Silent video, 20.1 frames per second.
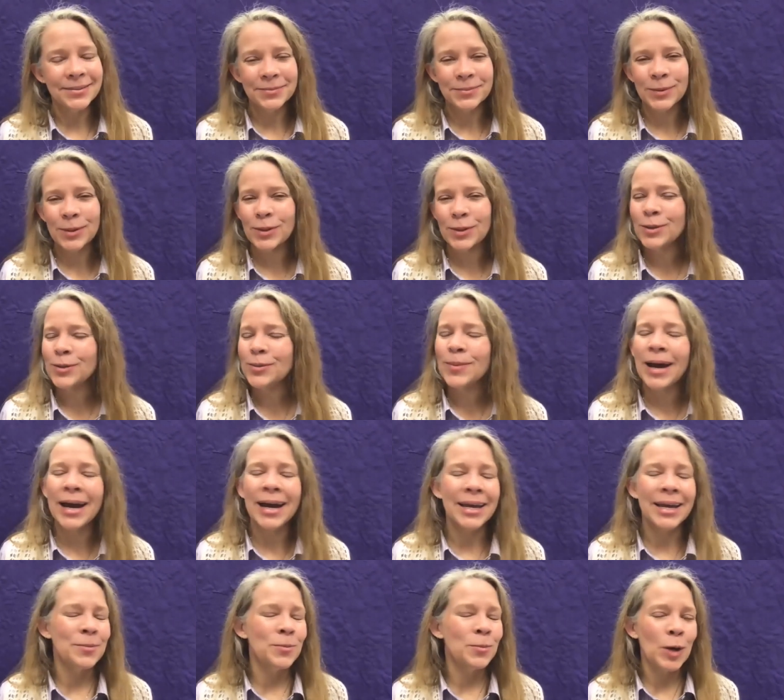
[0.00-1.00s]
with whom I
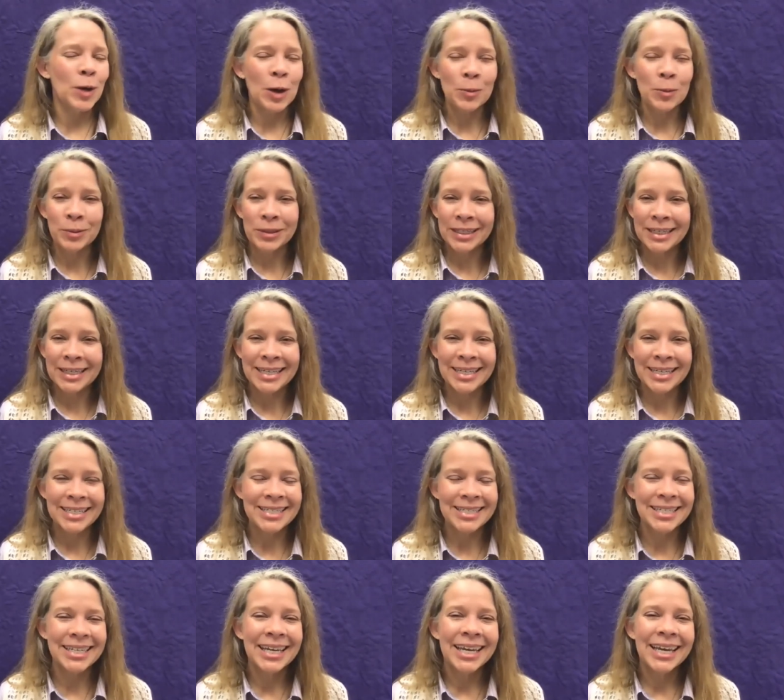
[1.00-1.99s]
am well
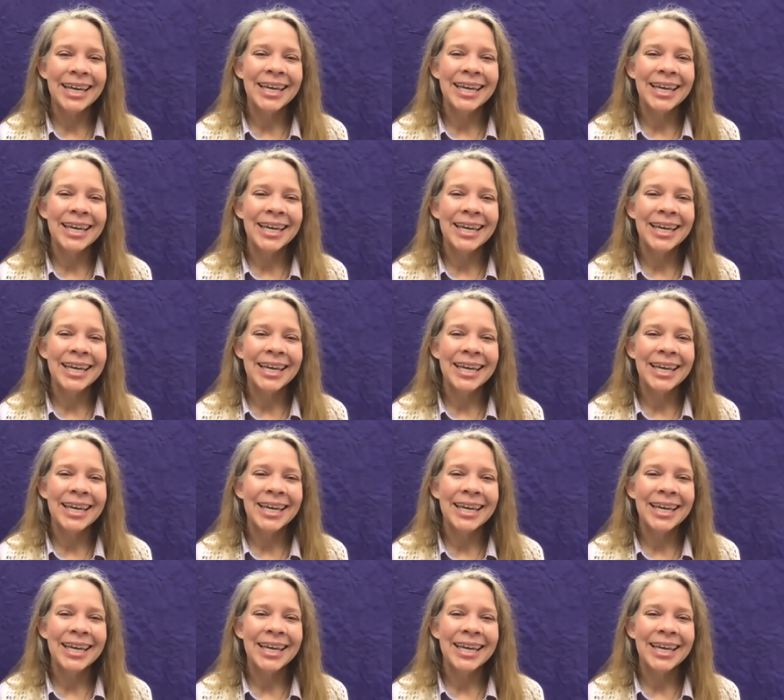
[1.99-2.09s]
pleased,